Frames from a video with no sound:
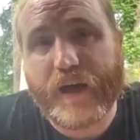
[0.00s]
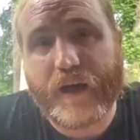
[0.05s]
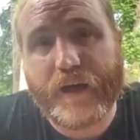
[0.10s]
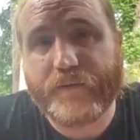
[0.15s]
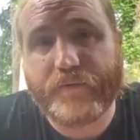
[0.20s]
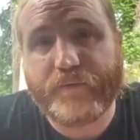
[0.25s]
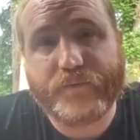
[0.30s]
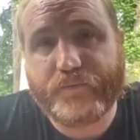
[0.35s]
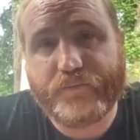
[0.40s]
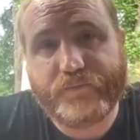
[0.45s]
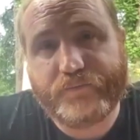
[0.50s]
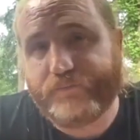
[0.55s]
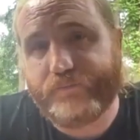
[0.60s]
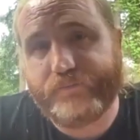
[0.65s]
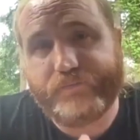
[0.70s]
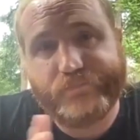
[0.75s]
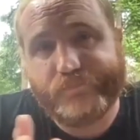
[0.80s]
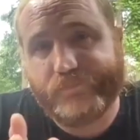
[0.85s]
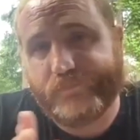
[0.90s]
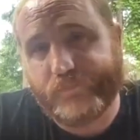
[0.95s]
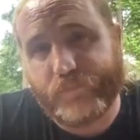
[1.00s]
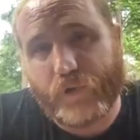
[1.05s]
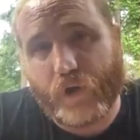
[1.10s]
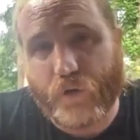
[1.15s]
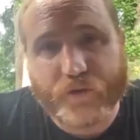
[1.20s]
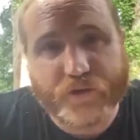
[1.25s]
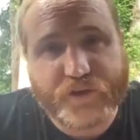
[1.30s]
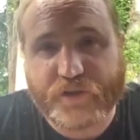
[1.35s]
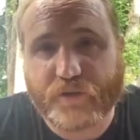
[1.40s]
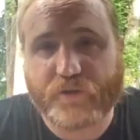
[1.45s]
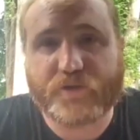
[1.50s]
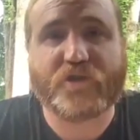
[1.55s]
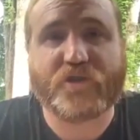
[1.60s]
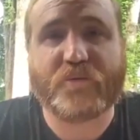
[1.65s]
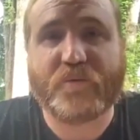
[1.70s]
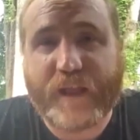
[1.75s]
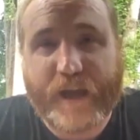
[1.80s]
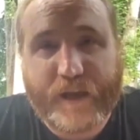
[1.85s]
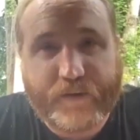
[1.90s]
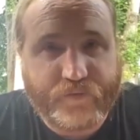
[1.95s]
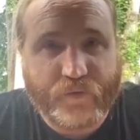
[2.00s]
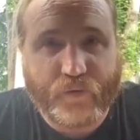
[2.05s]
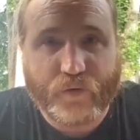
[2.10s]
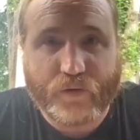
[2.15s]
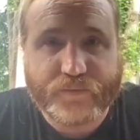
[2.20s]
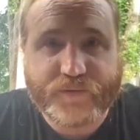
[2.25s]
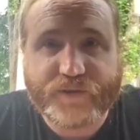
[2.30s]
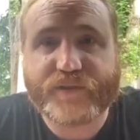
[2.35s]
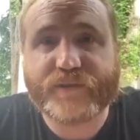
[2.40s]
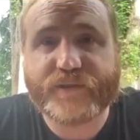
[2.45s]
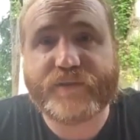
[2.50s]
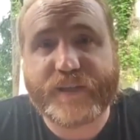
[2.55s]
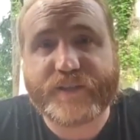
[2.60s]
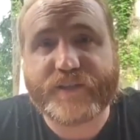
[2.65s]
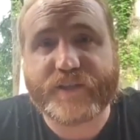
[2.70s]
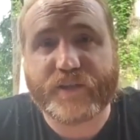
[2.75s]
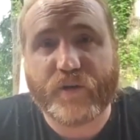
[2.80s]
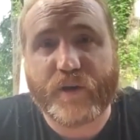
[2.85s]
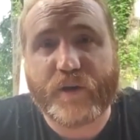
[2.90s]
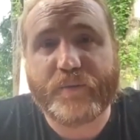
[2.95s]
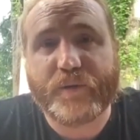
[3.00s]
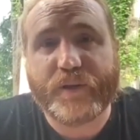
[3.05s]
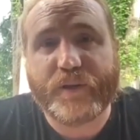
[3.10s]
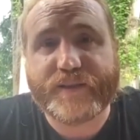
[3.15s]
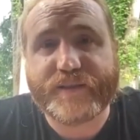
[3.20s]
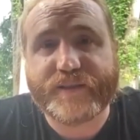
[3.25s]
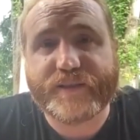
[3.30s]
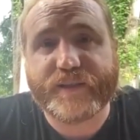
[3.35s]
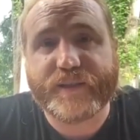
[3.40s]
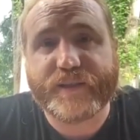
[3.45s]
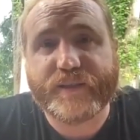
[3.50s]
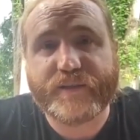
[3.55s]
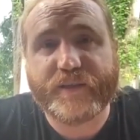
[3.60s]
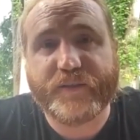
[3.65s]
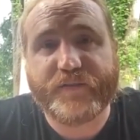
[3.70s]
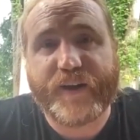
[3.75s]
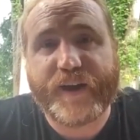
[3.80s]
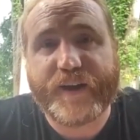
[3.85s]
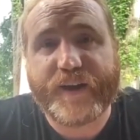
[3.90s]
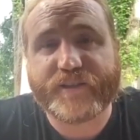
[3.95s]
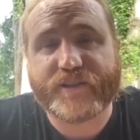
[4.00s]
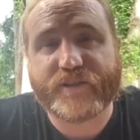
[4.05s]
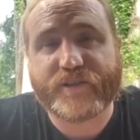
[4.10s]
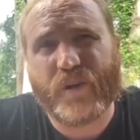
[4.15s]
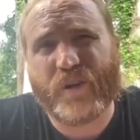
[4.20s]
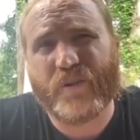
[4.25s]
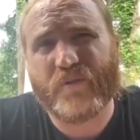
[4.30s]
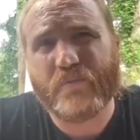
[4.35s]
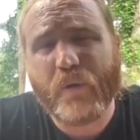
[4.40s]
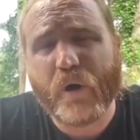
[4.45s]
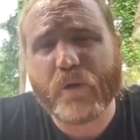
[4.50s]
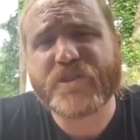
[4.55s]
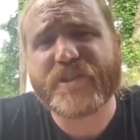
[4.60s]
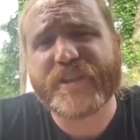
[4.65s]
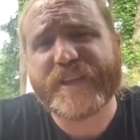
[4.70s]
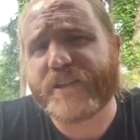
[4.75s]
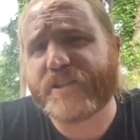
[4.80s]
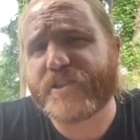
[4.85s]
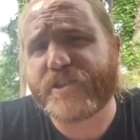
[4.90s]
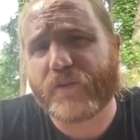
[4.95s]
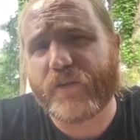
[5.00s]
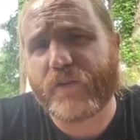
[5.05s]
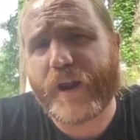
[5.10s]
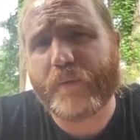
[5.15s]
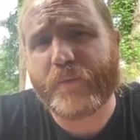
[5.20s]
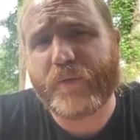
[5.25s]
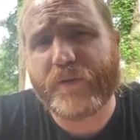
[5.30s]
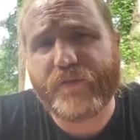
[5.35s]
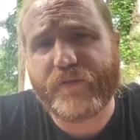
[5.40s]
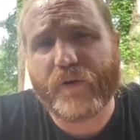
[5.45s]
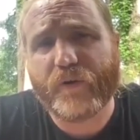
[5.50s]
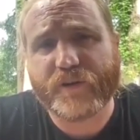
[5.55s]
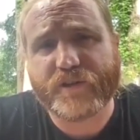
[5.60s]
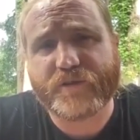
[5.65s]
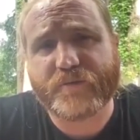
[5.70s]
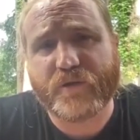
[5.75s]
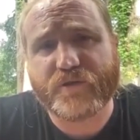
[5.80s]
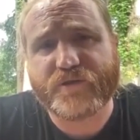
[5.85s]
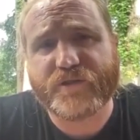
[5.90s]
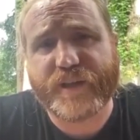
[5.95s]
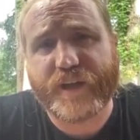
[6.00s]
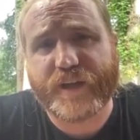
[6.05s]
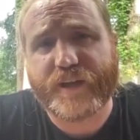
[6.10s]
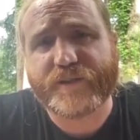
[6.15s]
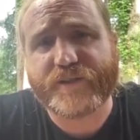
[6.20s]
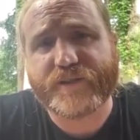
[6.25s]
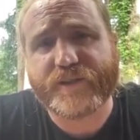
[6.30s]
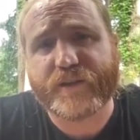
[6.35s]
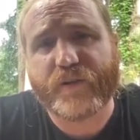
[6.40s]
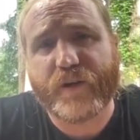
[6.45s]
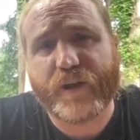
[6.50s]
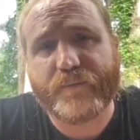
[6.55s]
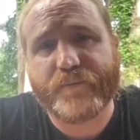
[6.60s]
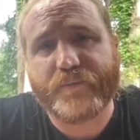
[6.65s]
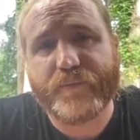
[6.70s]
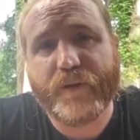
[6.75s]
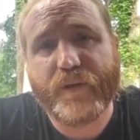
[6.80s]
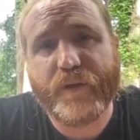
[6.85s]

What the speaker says: on all the social platforms. That's a great place to find us as well. Mostly Instagram. We focus mostly on Instagram,